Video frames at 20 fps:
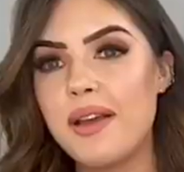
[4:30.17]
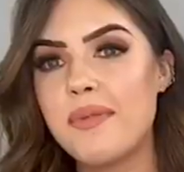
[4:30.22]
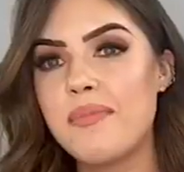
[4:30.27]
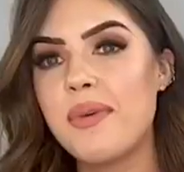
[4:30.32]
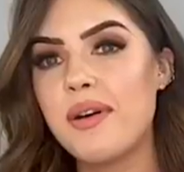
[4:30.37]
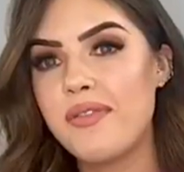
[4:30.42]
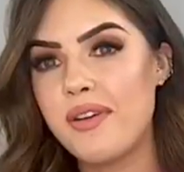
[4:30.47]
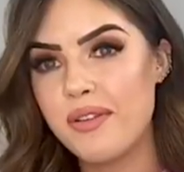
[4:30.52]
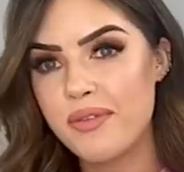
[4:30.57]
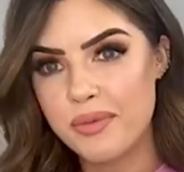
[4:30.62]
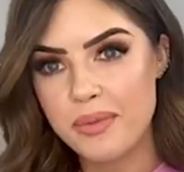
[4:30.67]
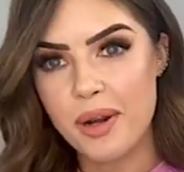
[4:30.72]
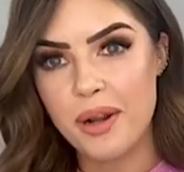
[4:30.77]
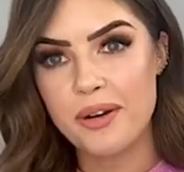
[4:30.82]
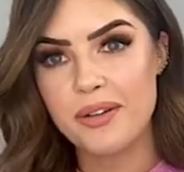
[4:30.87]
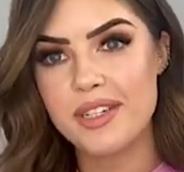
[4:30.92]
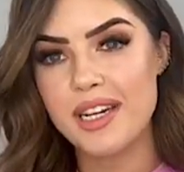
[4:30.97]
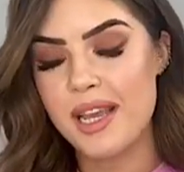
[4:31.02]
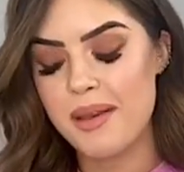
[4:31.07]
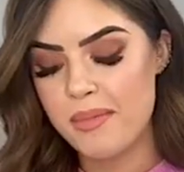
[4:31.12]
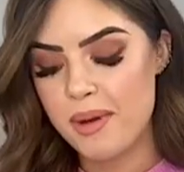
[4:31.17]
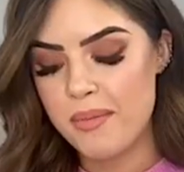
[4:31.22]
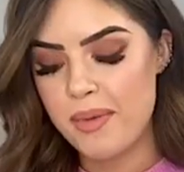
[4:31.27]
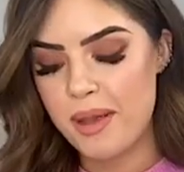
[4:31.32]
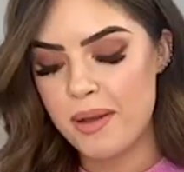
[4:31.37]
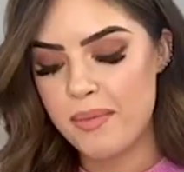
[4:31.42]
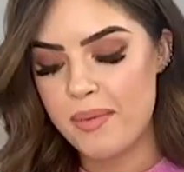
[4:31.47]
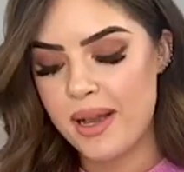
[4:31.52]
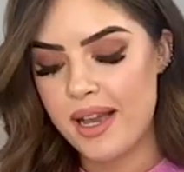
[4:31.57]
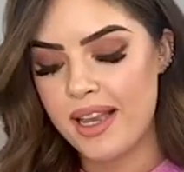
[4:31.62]
My favourite product in my
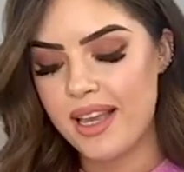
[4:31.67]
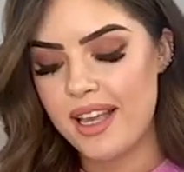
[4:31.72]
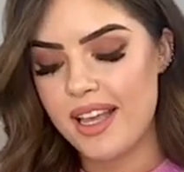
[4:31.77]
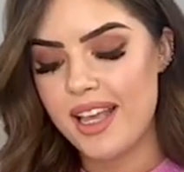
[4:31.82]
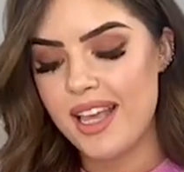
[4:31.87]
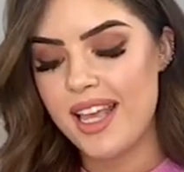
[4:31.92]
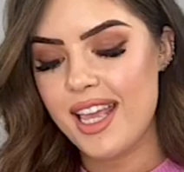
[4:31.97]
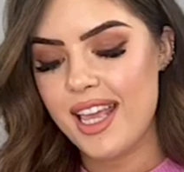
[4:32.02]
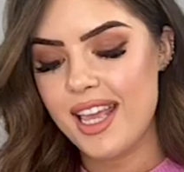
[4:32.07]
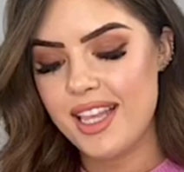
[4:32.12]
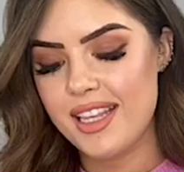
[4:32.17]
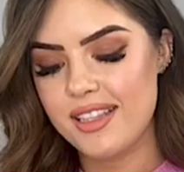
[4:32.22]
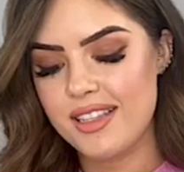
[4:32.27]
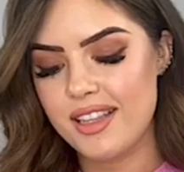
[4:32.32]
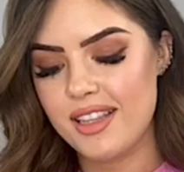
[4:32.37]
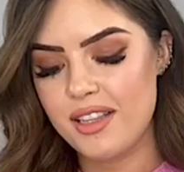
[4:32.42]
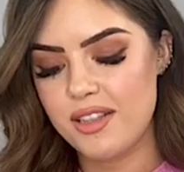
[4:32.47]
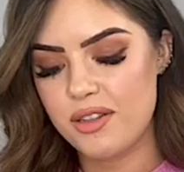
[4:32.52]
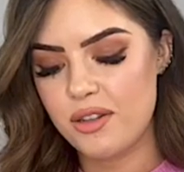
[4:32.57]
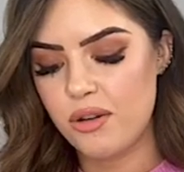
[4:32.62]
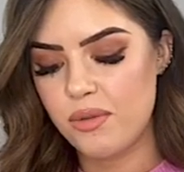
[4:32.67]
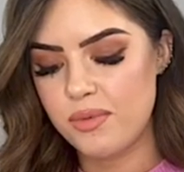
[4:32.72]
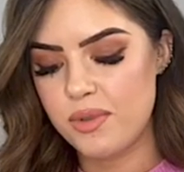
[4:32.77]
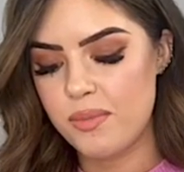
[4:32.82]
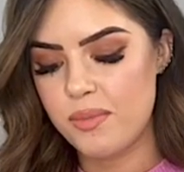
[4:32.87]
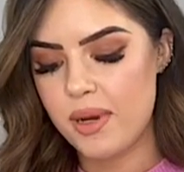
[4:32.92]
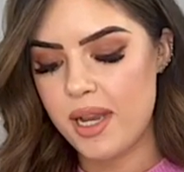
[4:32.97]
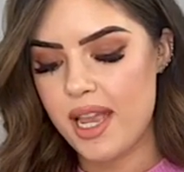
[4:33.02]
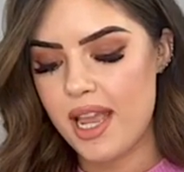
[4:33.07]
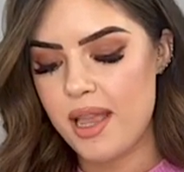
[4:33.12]
makeup bag is the Sculpted
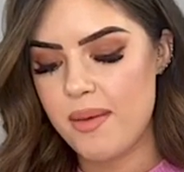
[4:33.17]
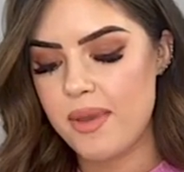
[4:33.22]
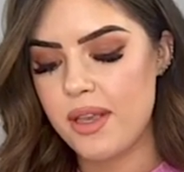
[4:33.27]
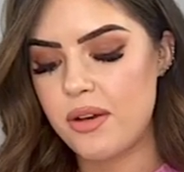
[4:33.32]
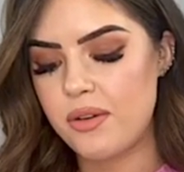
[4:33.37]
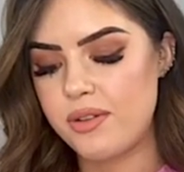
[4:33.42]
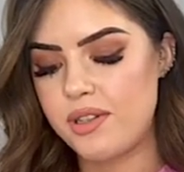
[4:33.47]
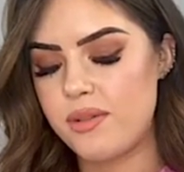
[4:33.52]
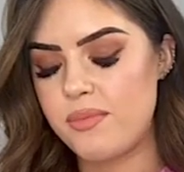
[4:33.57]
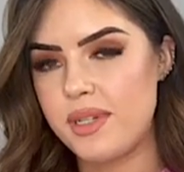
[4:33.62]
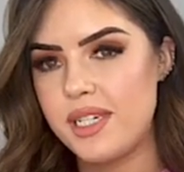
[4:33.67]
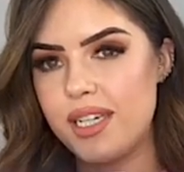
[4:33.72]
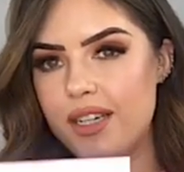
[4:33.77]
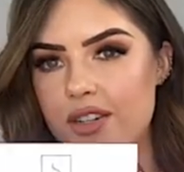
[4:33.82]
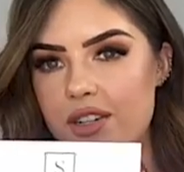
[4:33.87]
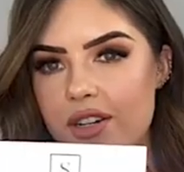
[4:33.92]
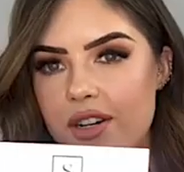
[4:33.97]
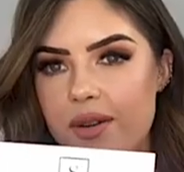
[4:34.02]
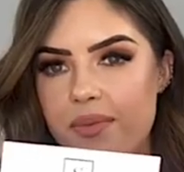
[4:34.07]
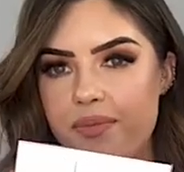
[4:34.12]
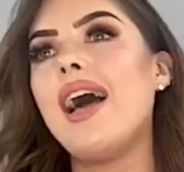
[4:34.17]
by Amy Custom Edition.